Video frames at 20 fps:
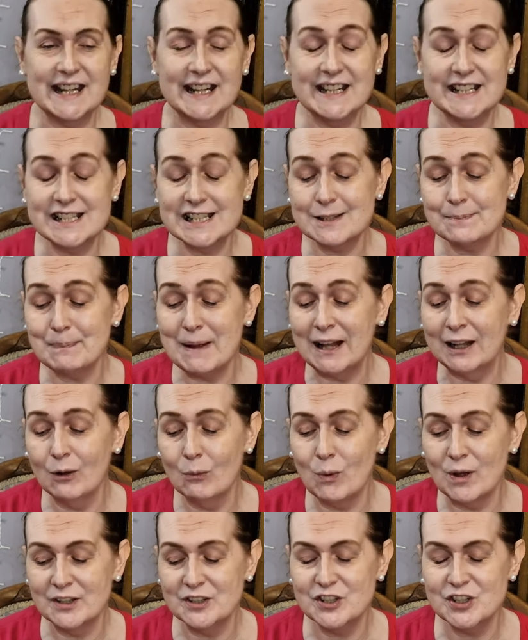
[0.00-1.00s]
It is Spell
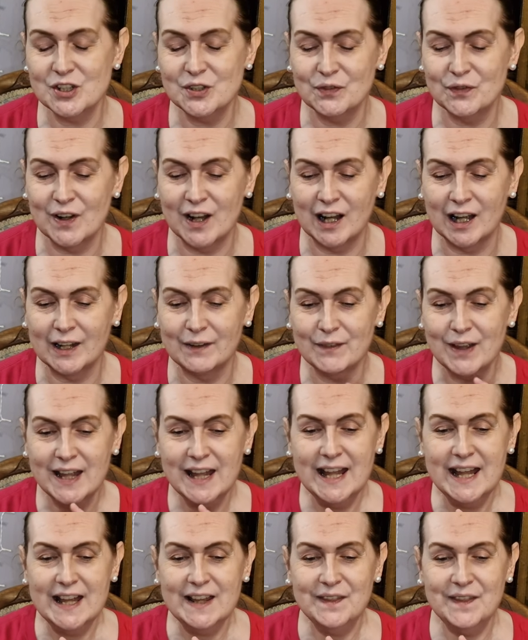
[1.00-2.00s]
125.
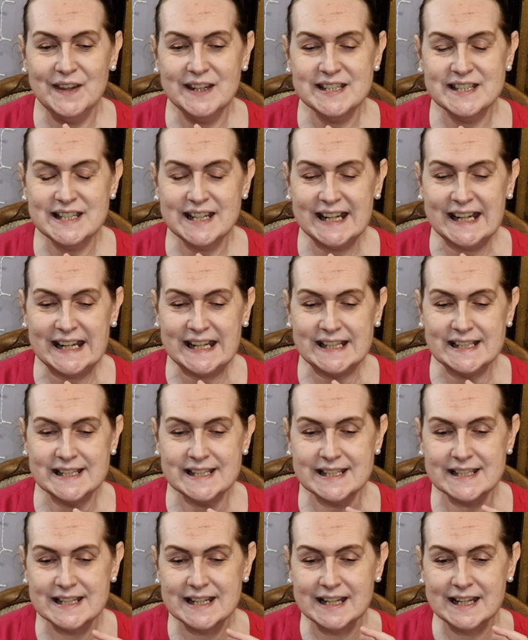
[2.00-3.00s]
This
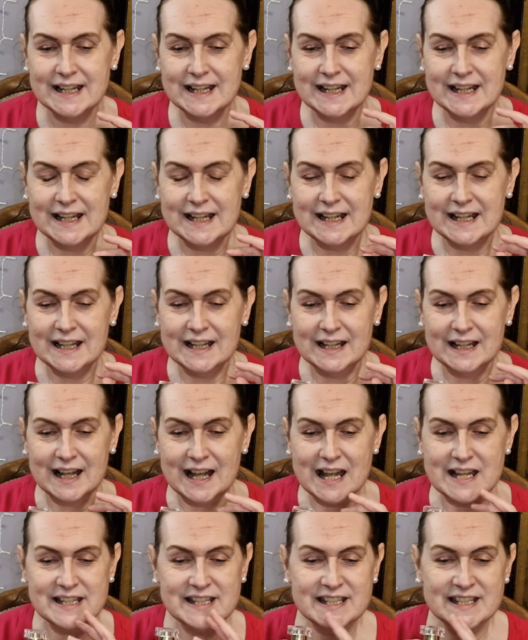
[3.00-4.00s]
is
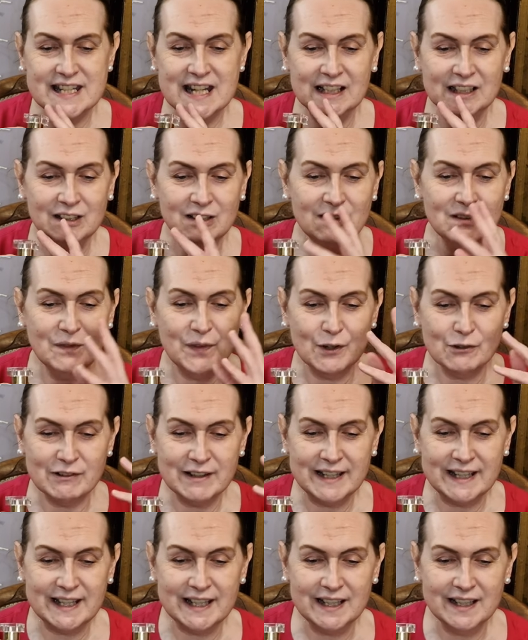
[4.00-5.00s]
a
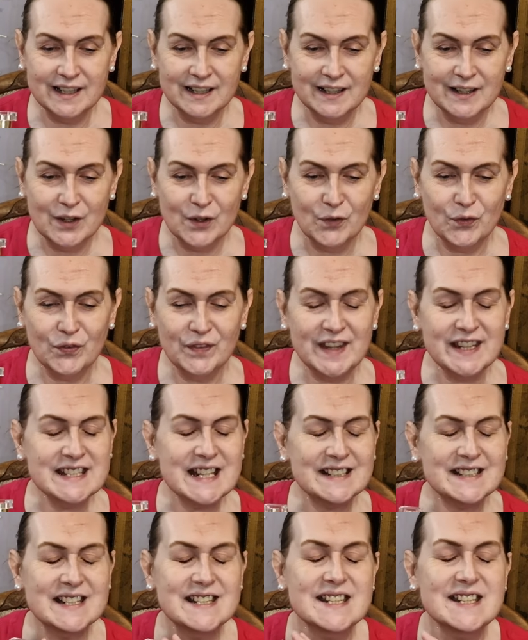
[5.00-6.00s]
silvery
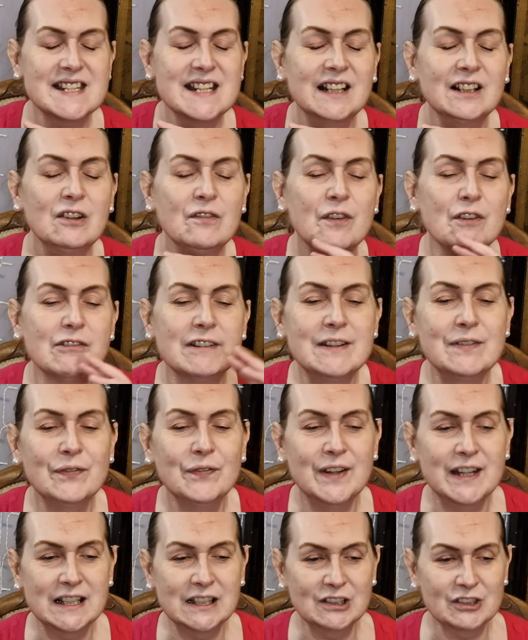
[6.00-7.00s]

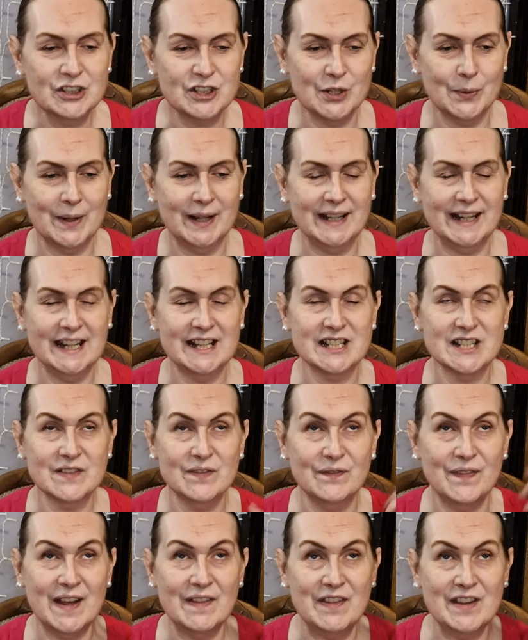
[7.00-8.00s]
feel to it. It's
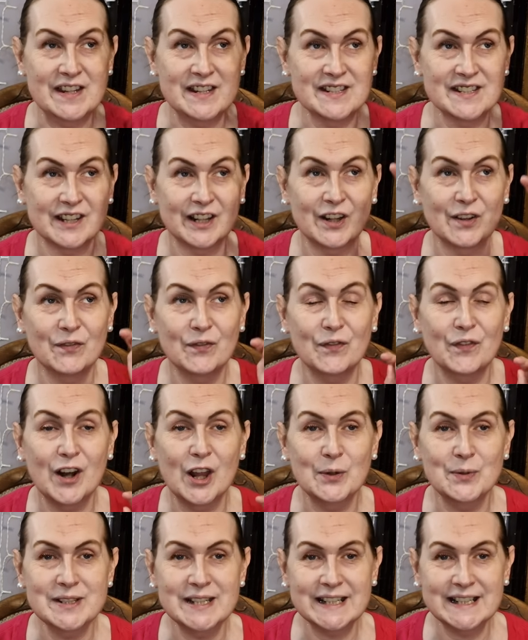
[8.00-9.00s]
feathers that are
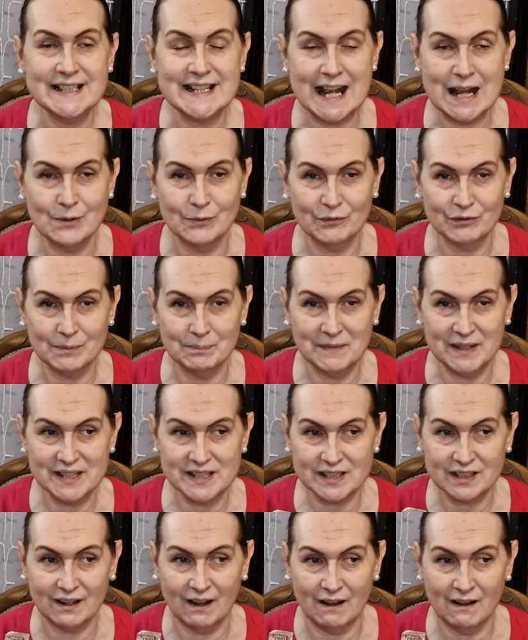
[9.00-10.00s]
floating down from the
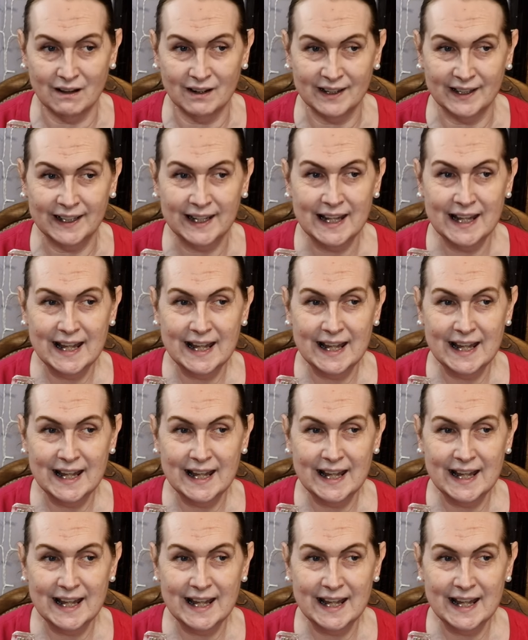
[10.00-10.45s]
sky.